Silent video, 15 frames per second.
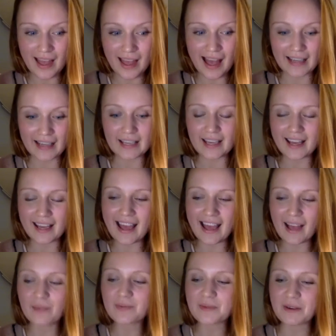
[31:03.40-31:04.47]
And it
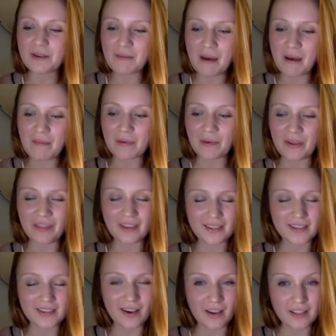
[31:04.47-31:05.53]
helps me remember when things
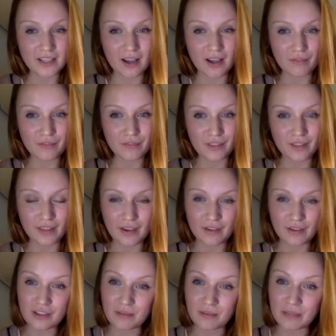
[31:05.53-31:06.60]
are tough that there are
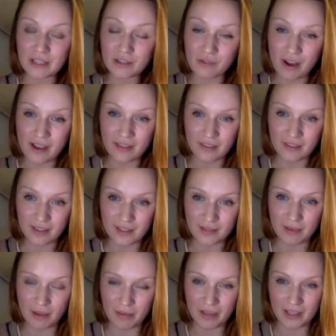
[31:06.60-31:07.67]
so many great things
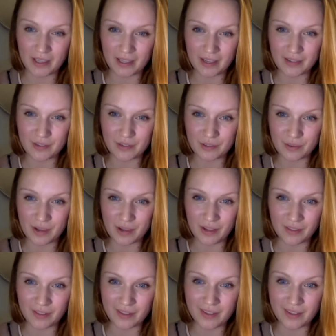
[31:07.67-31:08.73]
about being an actor as well, that,